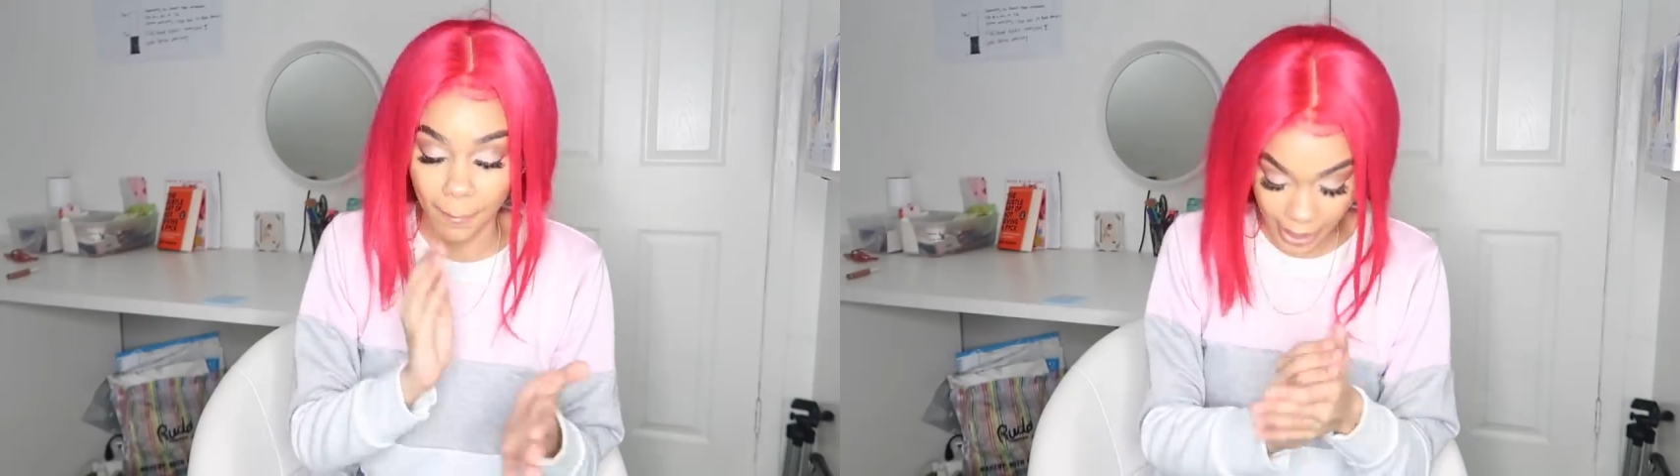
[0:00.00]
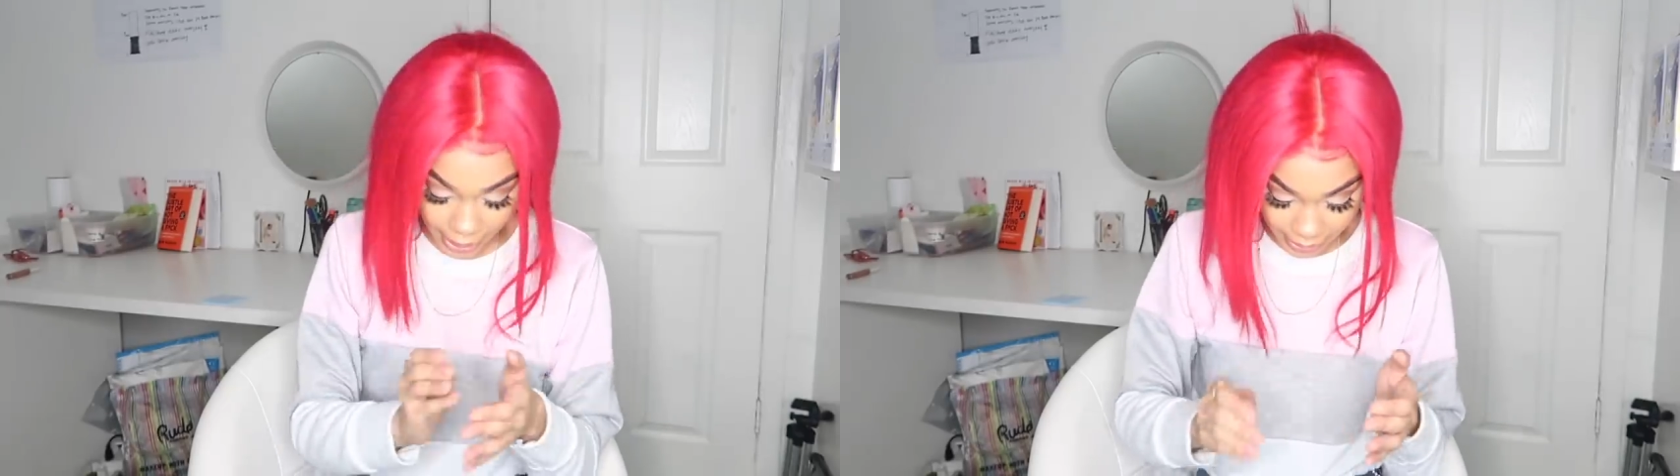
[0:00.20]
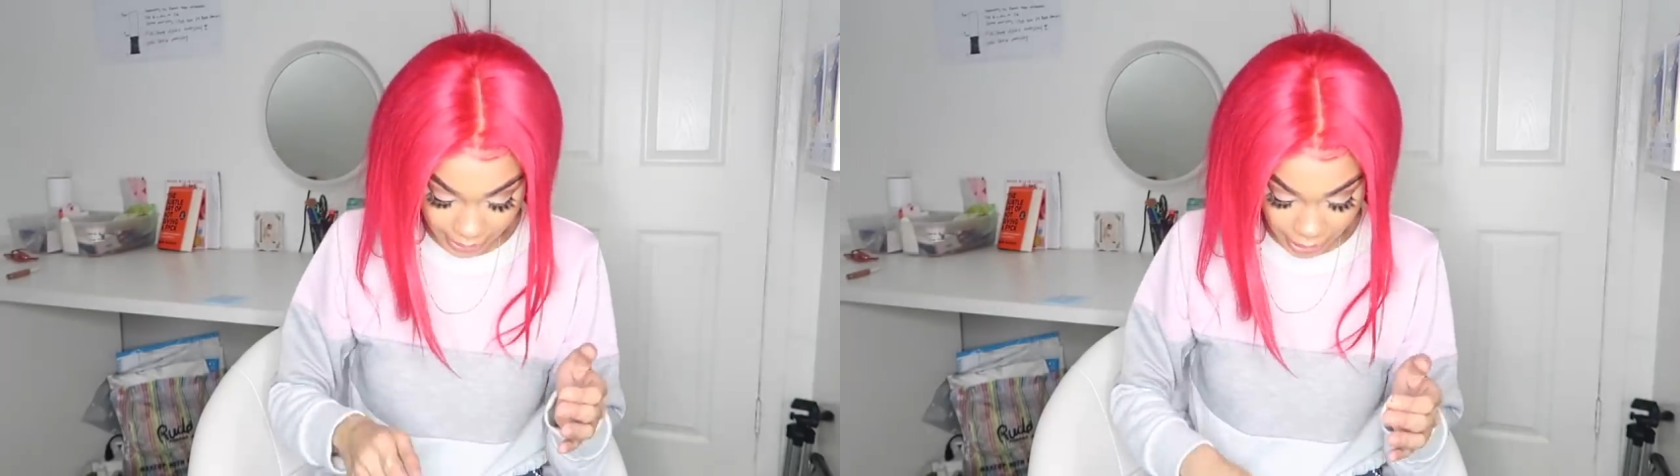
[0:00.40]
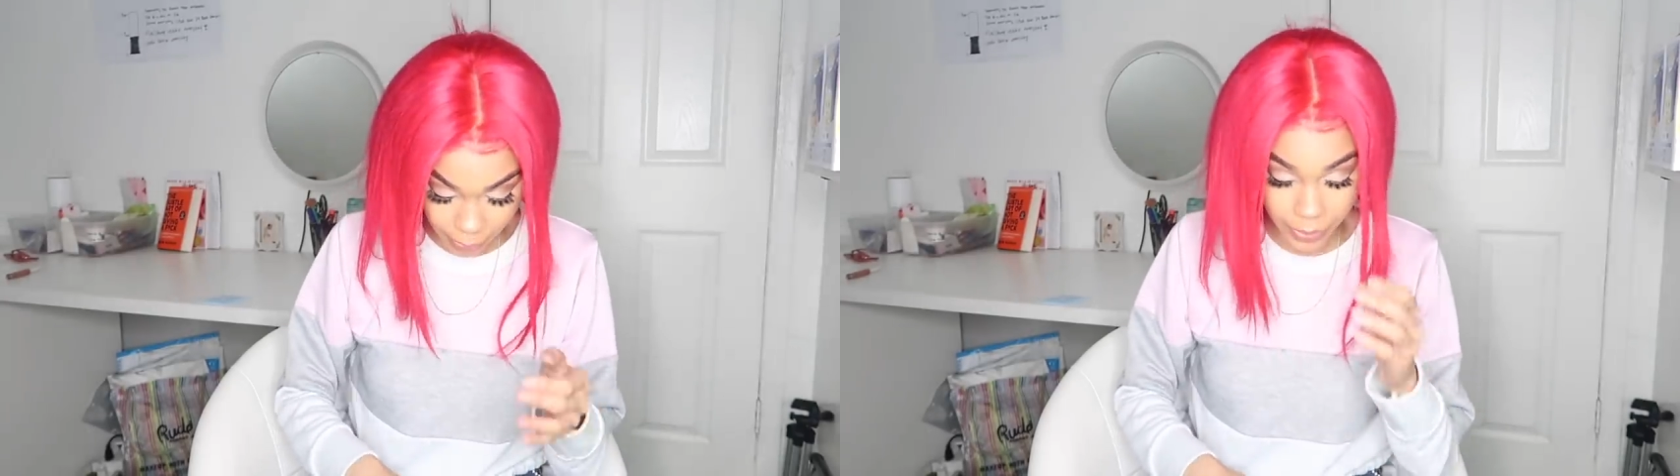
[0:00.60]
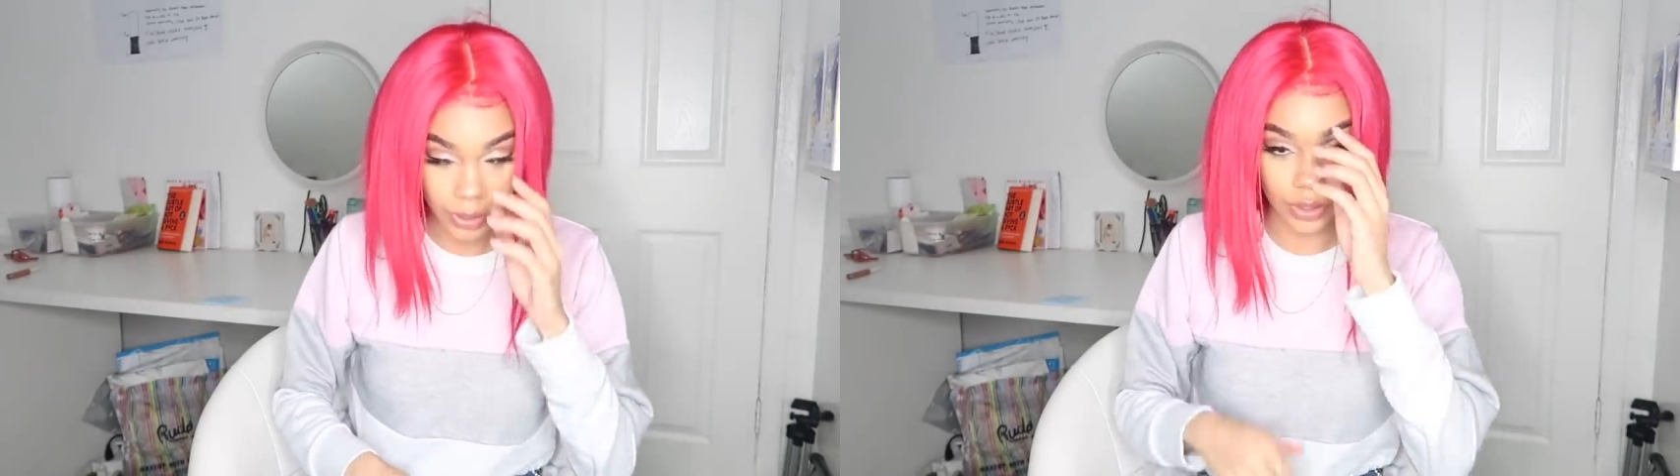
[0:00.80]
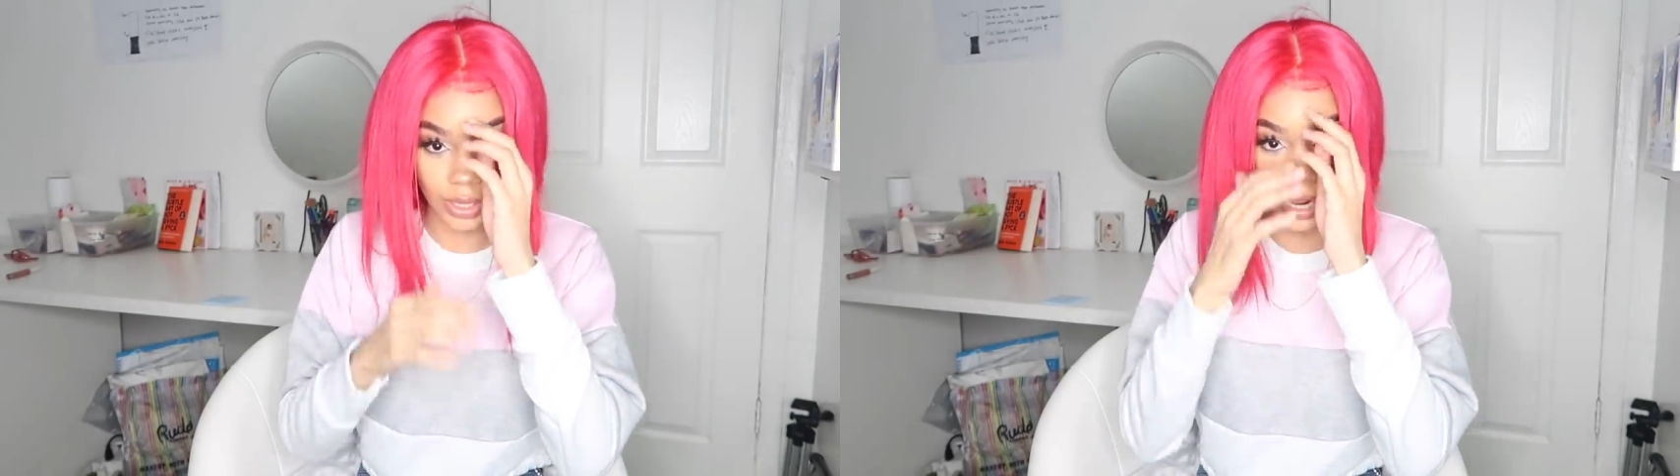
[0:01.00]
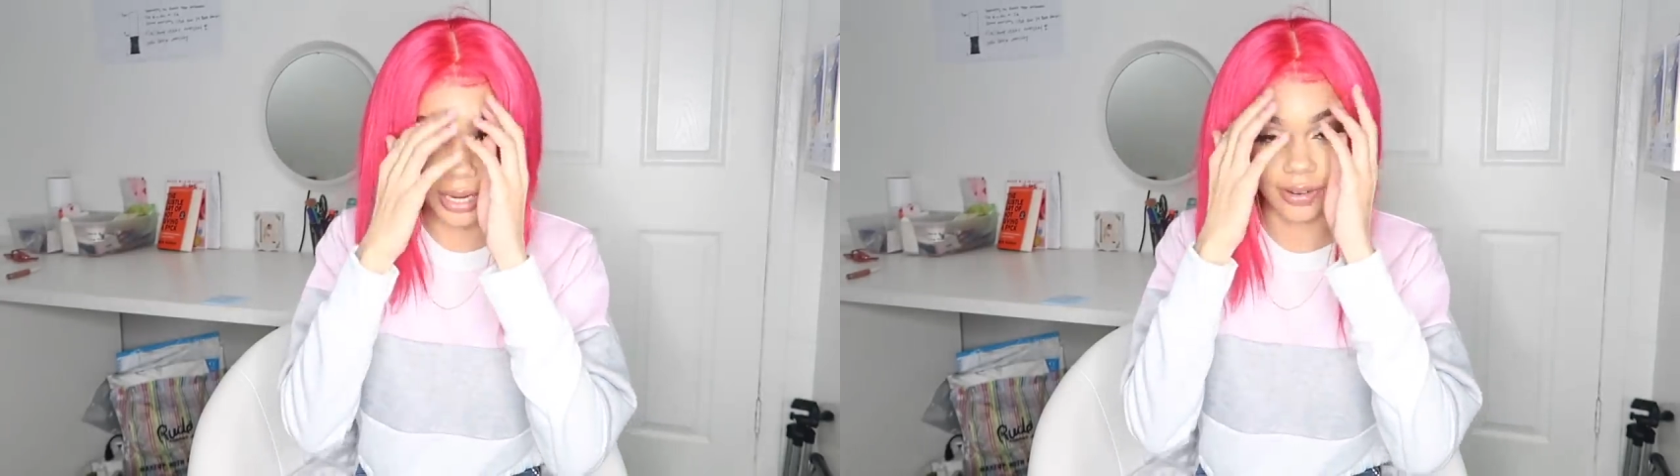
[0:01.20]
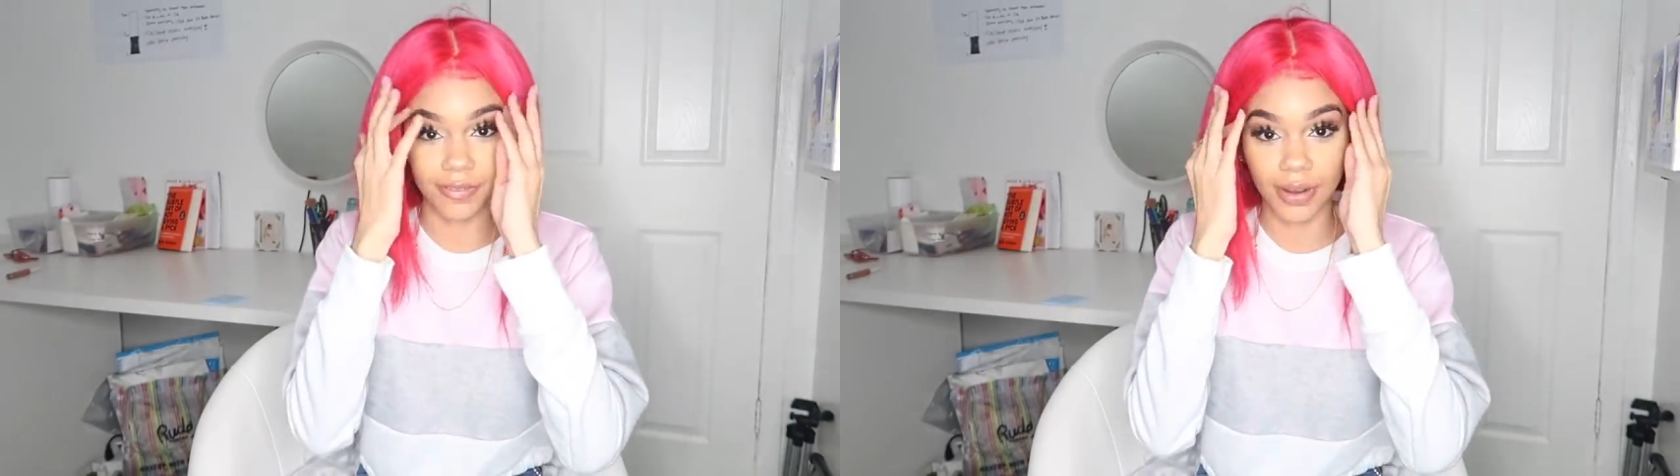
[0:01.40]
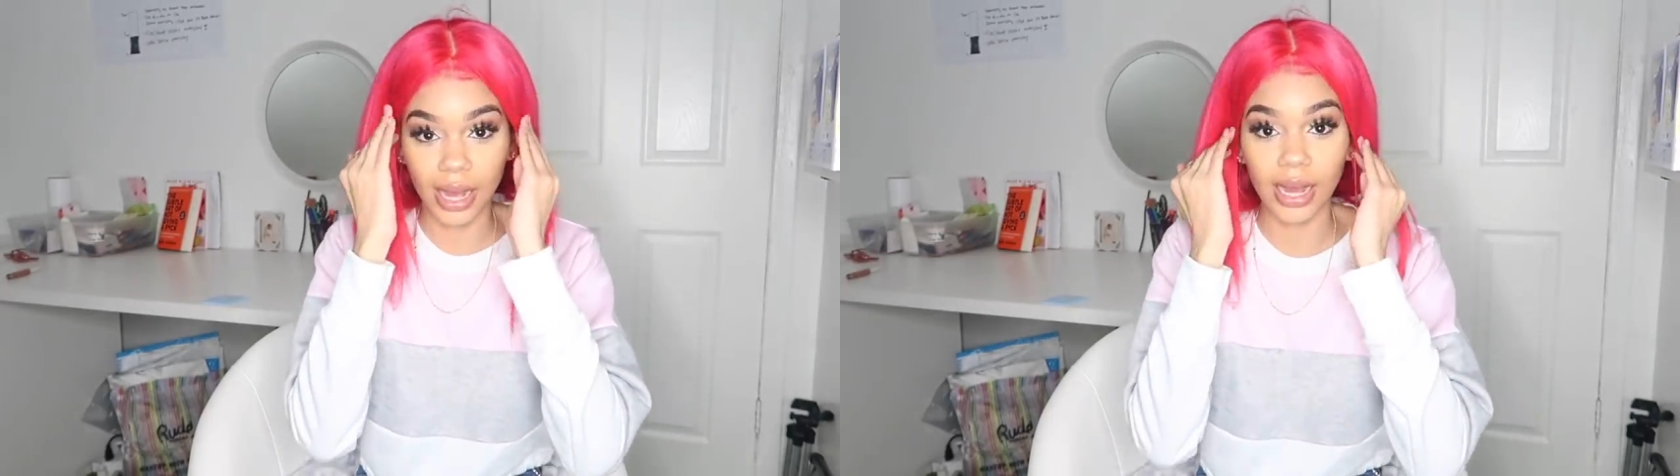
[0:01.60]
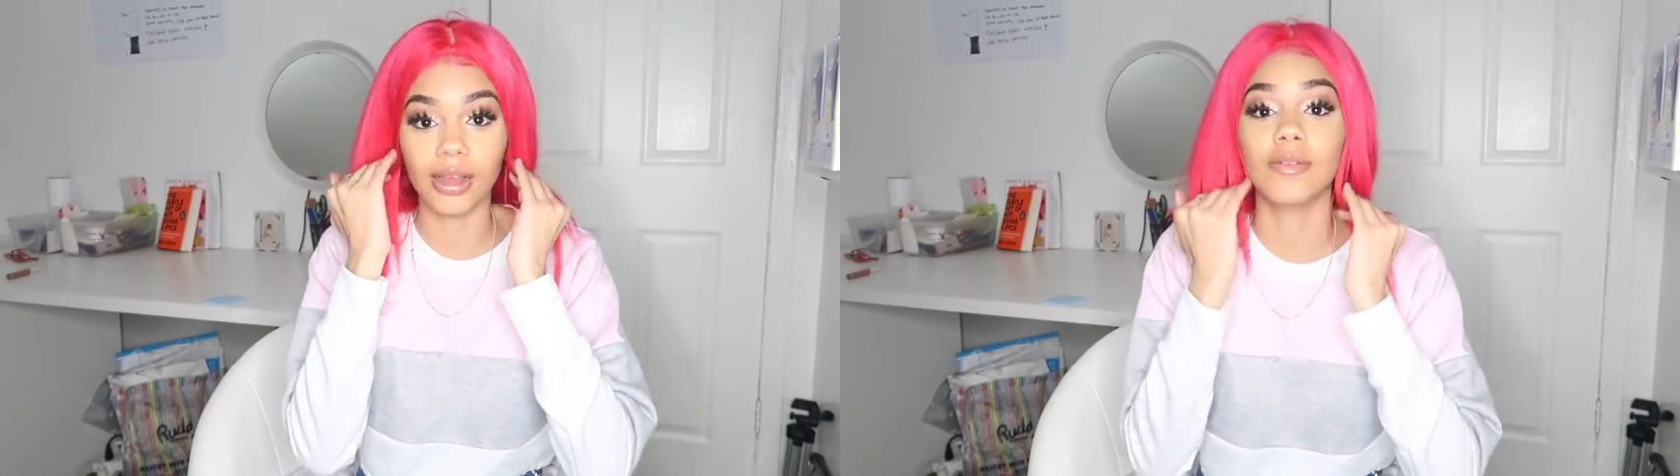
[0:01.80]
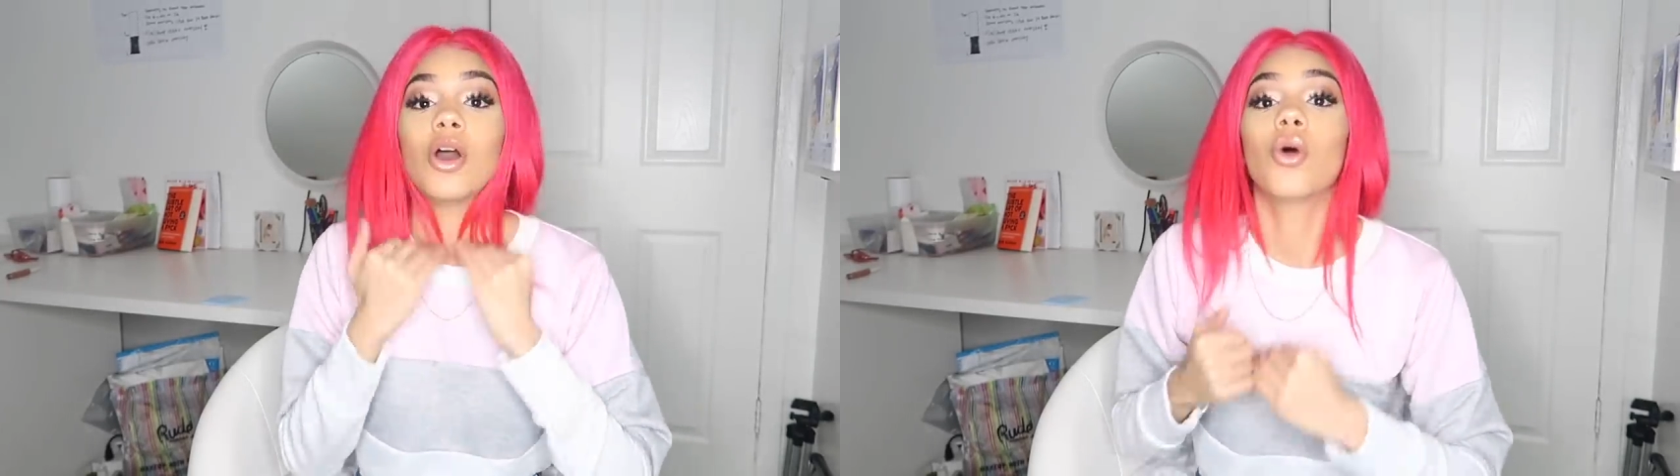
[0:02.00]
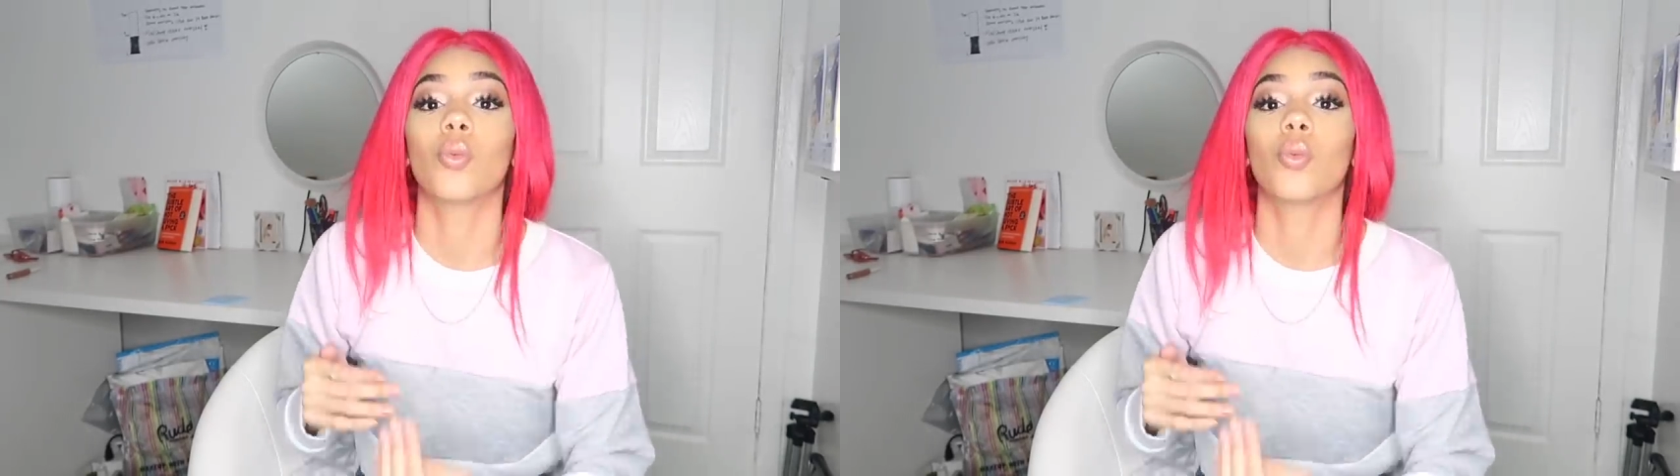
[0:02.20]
by keeping your 9 to 5.